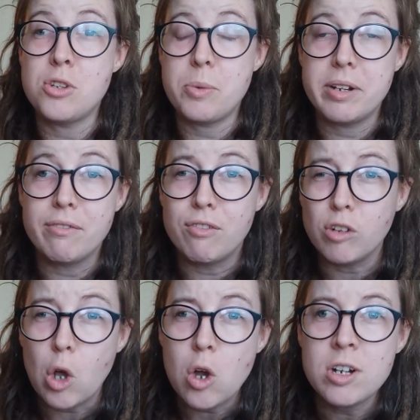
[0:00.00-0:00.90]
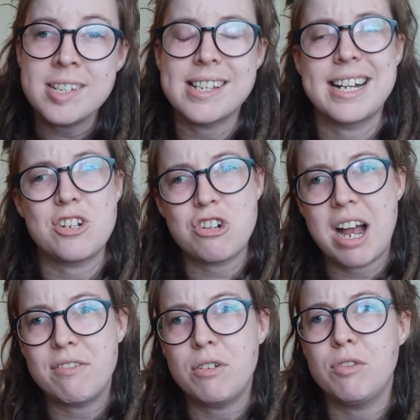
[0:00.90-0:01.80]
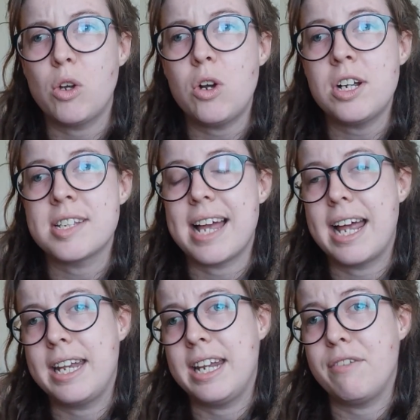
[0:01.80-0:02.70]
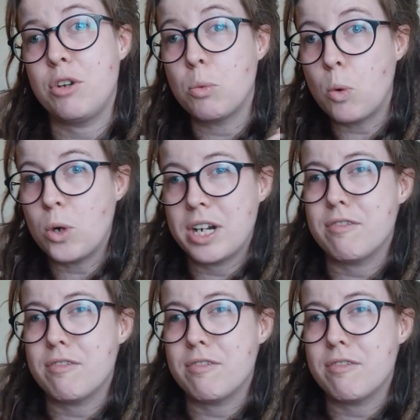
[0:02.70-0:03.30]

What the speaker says: doing vlogs, like travel vlogs, and if you're walking